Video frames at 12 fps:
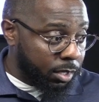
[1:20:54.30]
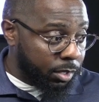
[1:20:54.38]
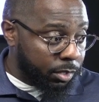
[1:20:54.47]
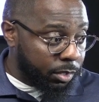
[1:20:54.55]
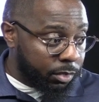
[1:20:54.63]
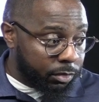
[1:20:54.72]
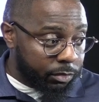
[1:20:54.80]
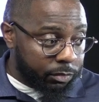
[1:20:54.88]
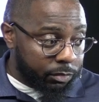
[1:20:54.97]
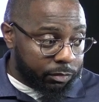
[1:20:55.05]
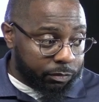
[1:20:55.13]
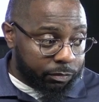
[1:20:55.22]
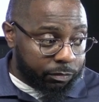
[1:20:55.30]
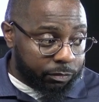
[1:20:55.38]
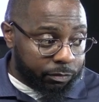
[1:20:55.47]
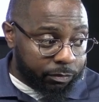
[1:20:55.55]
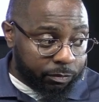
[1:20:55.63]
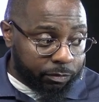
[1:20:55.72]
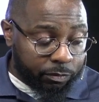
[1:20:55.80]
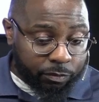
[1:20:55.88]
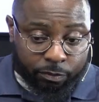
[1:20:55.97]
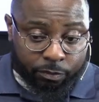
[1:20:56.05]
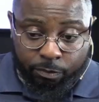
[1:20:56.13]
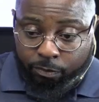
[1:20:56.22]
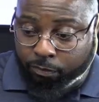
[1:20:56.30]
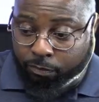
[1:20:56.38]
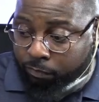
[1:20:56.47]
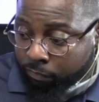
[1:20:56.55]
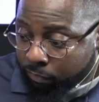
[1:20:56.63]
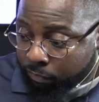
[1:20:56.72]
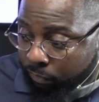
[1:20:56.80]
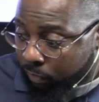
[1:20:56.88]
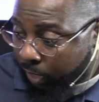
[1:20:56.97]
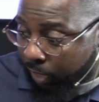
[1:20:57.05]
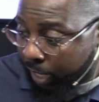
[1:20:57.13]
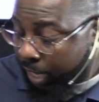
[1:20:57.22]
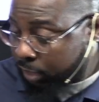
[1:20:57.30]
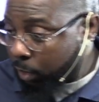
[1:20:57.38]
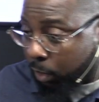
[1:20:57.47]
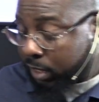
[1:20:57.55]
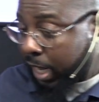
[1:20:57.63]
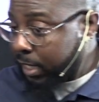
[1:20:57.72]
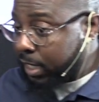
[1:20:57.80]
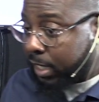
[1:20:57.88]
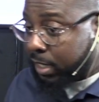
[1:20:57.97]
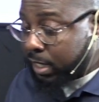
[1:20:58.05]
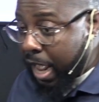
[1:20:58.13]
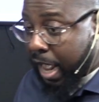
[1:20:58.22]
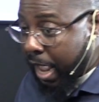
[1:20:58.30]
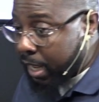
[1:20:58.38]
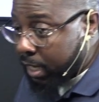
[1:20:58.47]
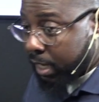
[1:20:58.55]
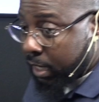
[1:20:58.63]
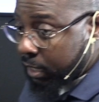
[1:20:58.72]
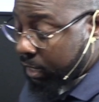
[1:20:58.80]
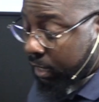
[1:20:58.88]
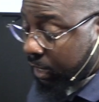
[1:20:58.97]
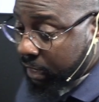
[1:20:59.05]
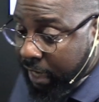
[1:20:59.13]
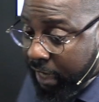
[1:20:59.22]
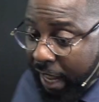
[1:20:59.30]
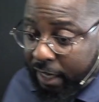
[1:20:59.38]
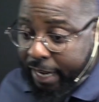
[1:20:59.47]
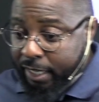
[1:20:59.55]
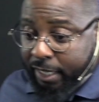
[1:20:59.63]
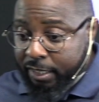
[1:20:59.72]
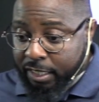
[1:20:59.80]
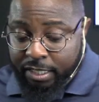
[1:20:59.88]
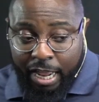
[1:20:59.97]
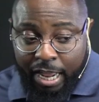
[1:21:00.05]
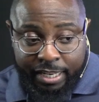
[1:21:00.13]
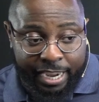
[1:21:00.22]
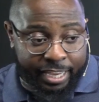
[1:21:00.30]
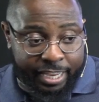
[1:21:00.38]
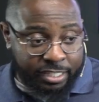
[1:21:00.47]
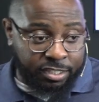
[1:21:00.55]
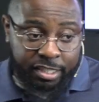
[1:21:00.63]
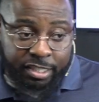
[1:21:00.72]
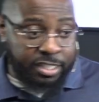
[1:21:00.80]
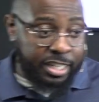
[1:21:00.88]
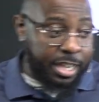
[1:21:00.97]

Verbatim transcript: those were the priests and the Levites. Yeah, so it's like this is not, this is not like this is not like it's just